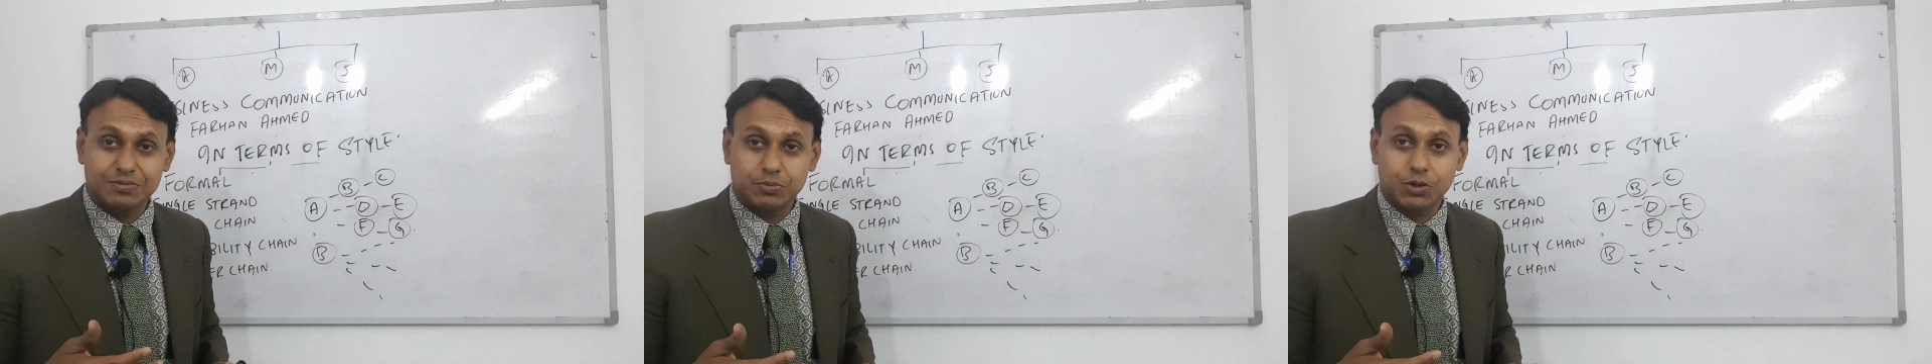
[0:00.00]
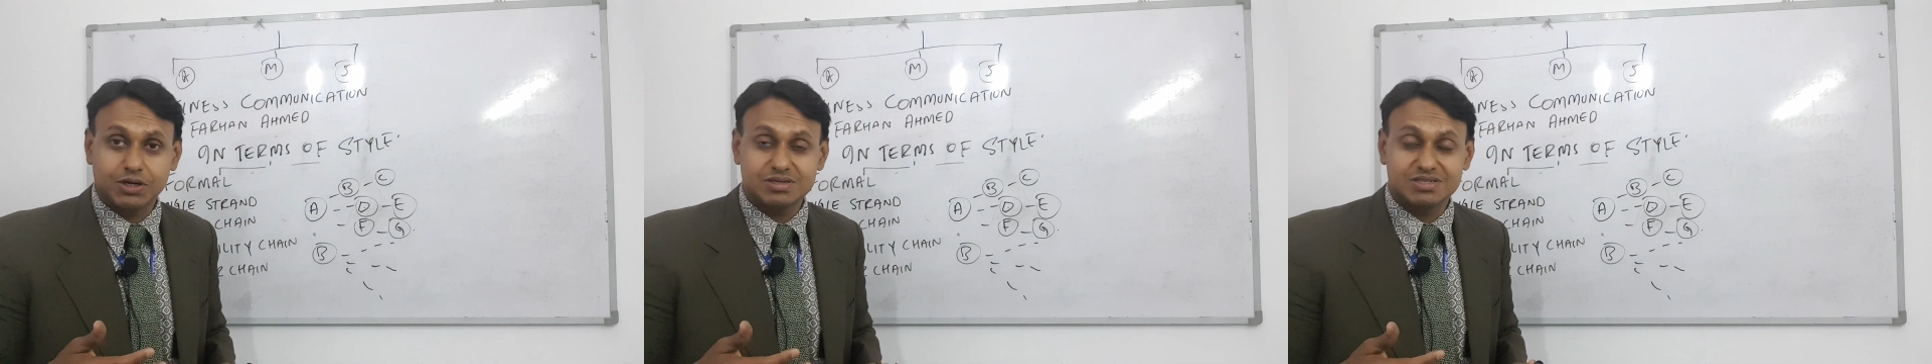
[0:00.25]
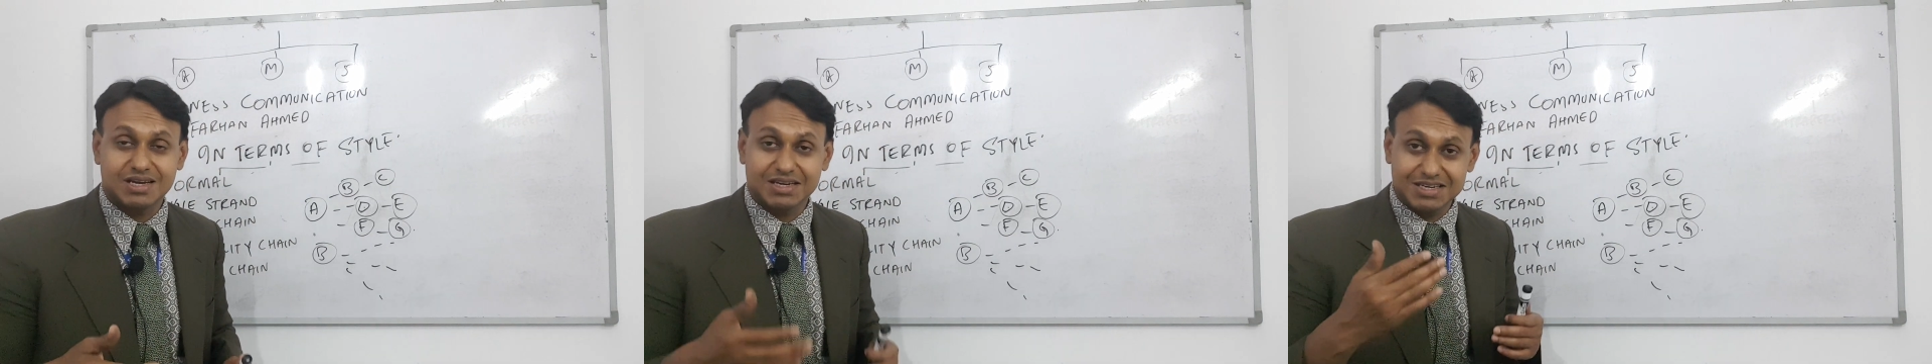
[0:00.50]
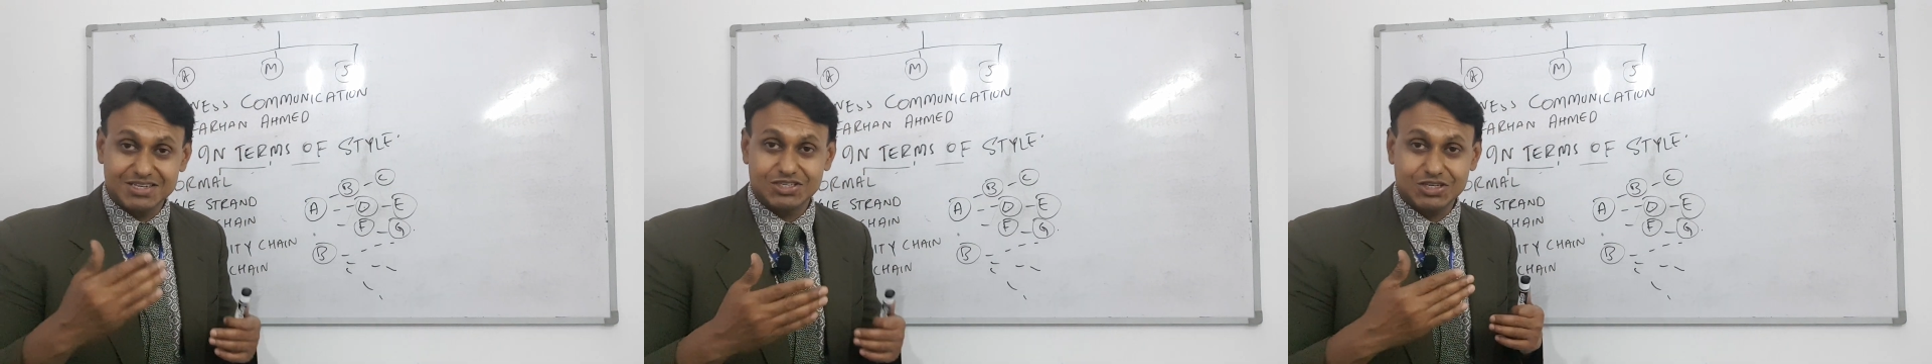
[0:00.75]
points
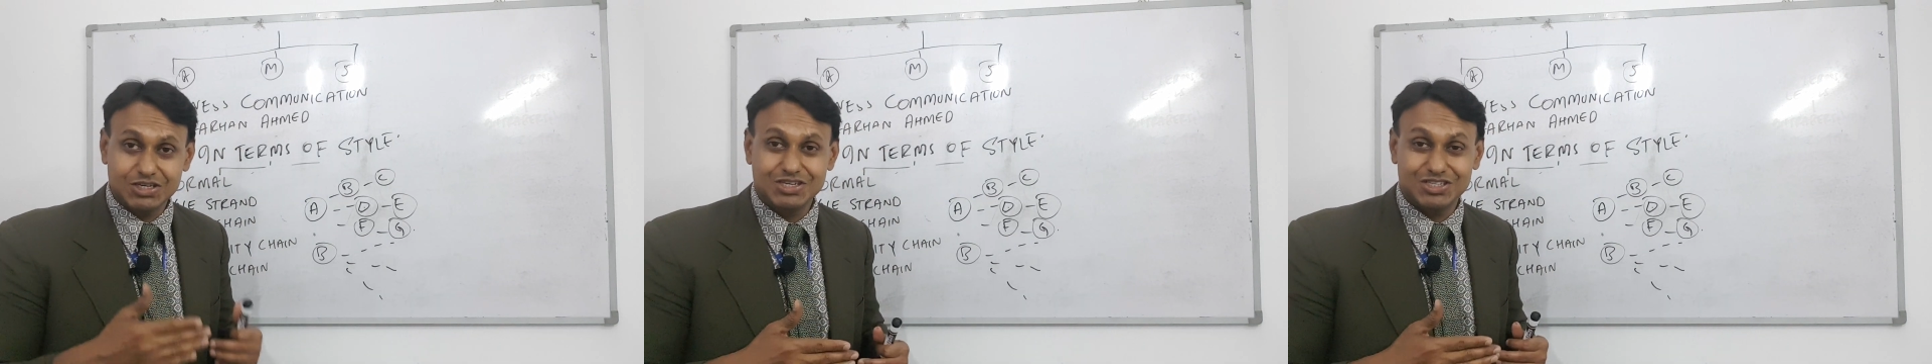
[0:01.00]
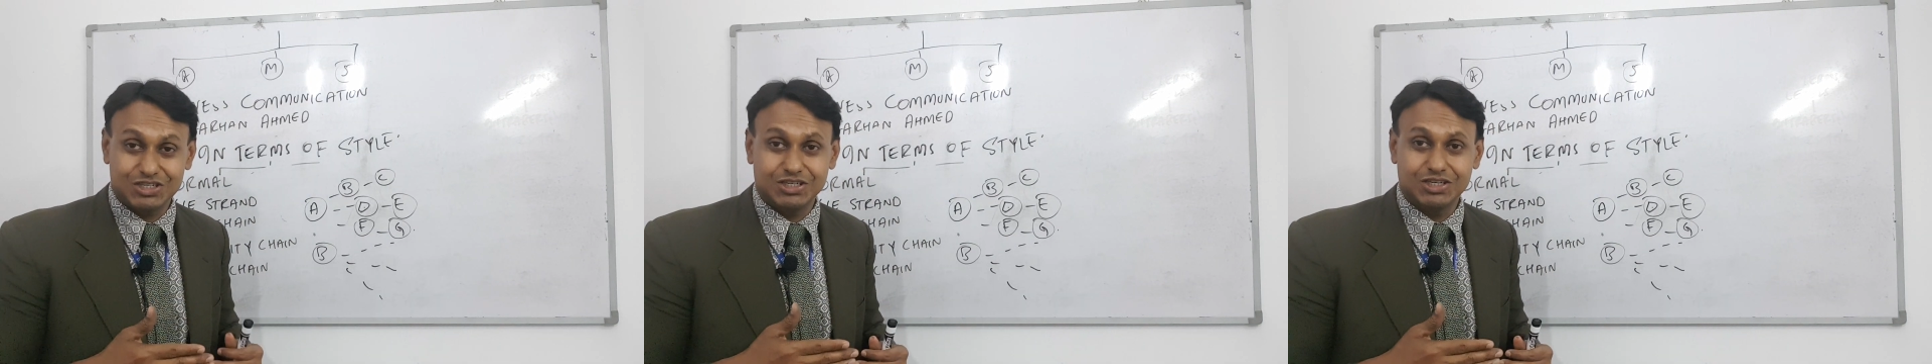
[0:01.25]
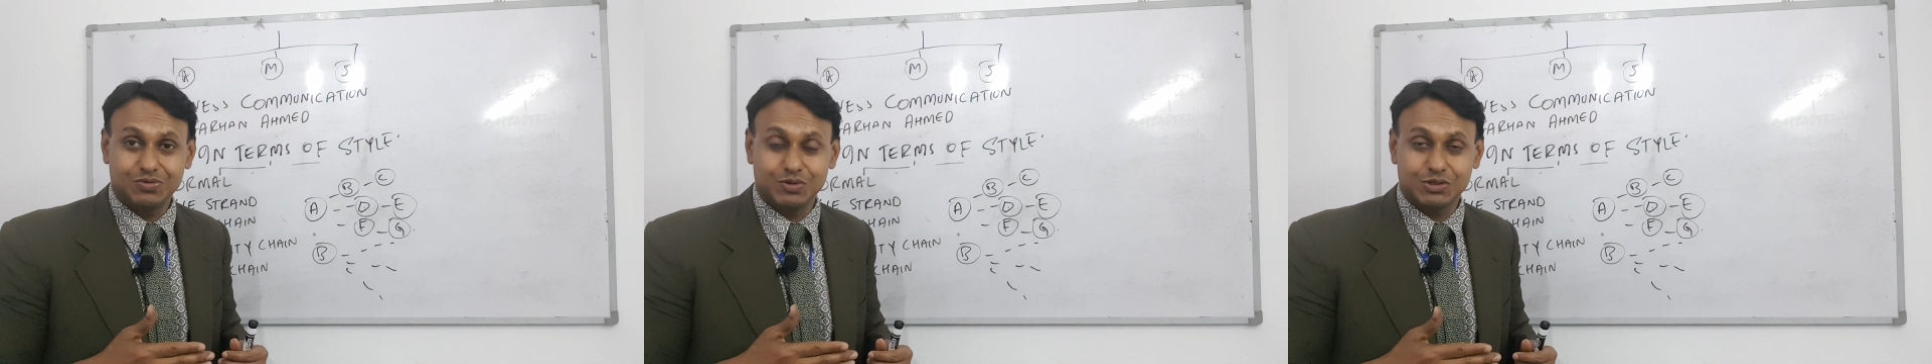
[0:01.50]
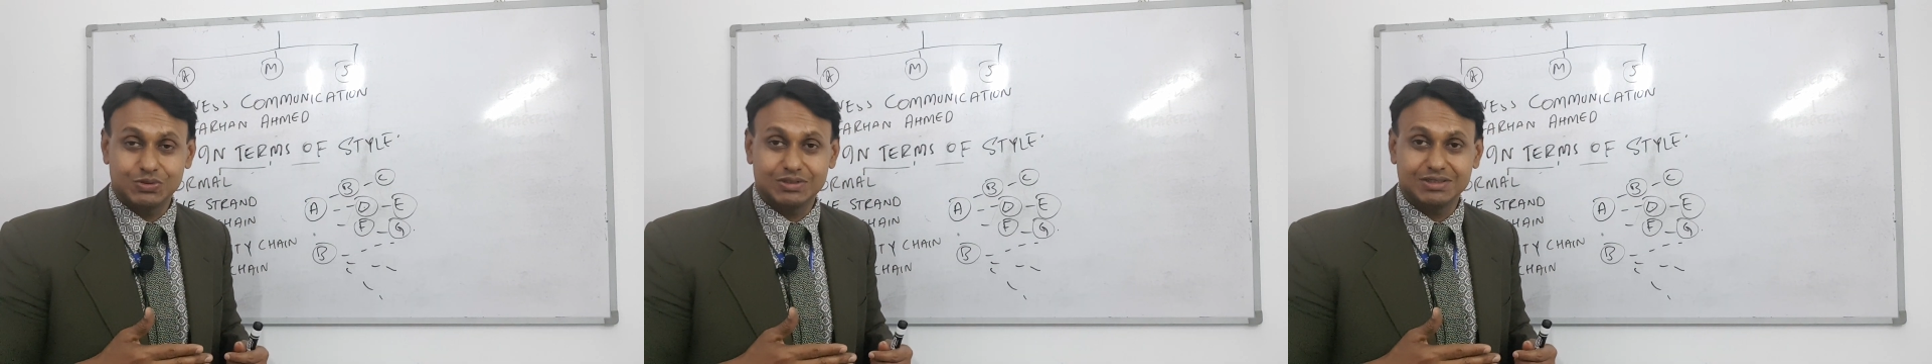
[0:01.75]
against each
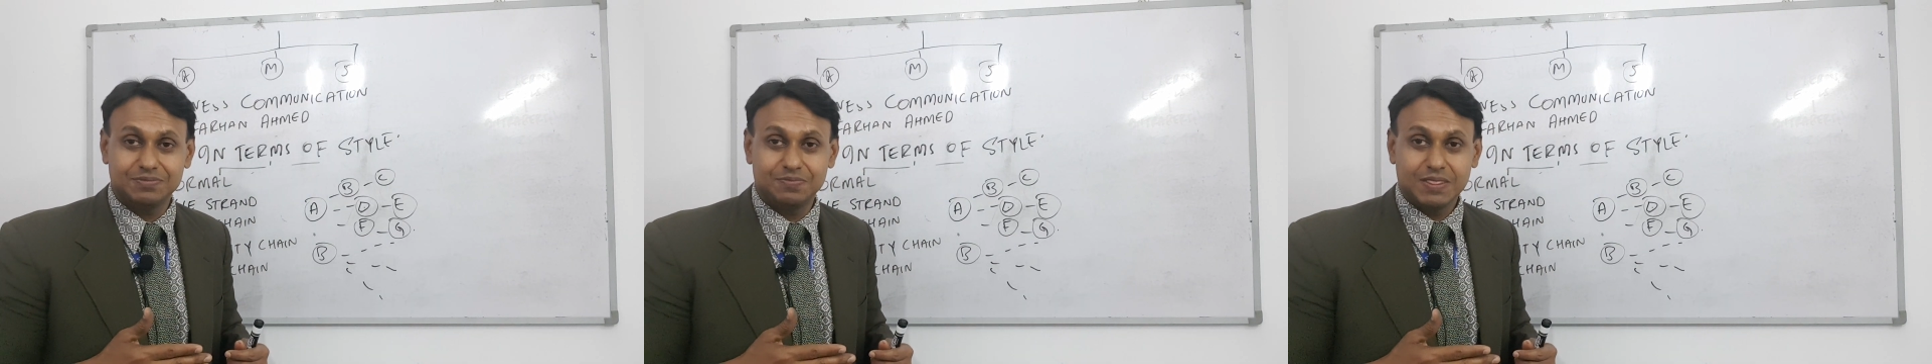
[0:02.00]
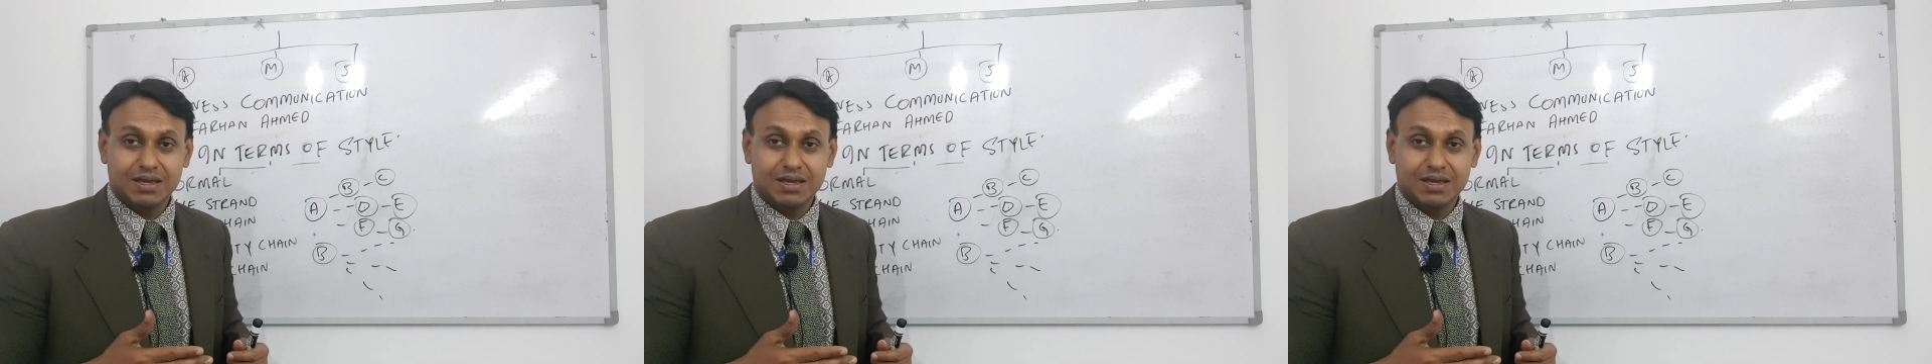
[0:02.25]
individual.